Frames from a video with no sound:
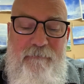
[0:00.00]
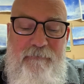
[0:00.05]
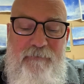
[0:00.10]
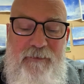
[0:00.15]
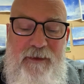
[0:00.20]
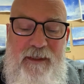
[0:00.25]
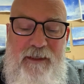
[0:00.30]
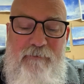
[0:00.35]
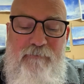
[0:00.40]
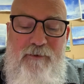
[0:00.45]

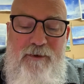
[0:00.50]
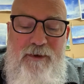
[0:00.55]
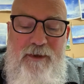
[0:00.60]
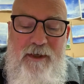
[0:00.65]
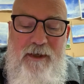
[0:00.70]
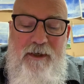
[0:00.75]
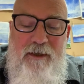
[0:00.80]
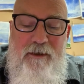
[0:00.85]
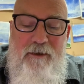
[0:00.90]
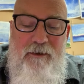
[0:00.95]
even
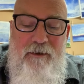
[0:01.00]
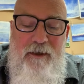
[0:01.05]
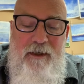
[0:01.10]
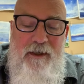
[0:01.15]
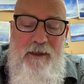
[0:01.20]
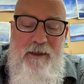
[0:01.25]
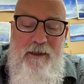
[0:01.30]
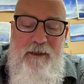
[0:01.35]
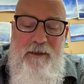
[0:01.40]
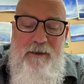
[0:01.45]
there,
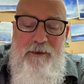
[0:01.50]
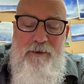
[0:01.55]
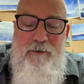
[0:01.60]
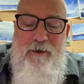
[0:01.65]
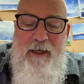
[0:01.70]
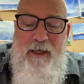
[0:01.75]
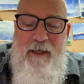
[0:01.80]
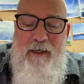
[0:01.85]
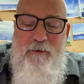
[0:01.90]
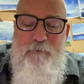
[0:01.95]
your
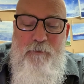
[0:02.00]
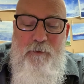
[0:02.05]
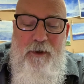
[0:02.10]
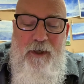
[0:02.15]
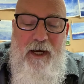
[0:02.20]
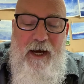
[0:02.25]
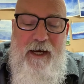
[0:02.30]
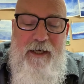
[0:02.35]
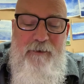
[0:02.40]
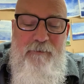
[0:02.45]
hand will
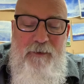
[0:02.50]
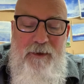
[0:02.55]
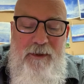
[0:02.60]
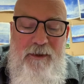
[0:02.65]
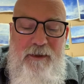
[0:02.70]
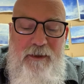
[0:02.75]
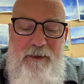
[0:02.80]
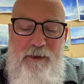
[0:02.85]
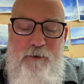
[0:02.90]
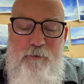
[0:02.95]
guide
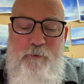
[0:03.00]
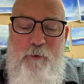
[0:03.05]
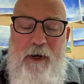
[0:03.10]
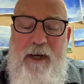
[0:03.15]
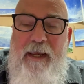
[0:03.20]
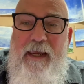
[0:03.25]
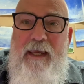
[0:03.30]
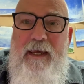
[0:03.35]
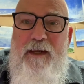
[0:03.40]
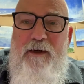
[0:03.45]
me, your
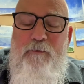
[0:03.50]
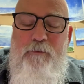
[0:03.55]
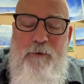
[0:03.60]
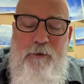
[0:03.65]
right hand will